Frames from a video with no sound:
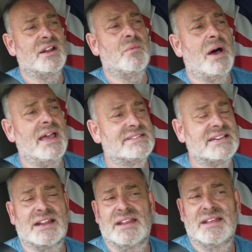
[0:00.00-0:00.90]
going to weigh
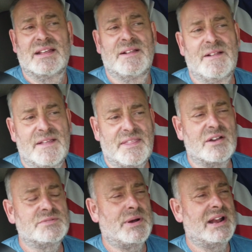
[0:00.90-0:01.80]
a ton.
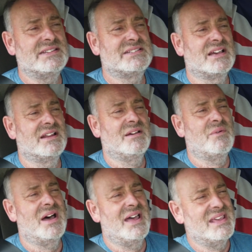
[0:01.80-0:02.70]
Those pallets are going
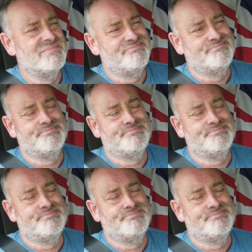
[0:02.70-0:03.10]
to weigh.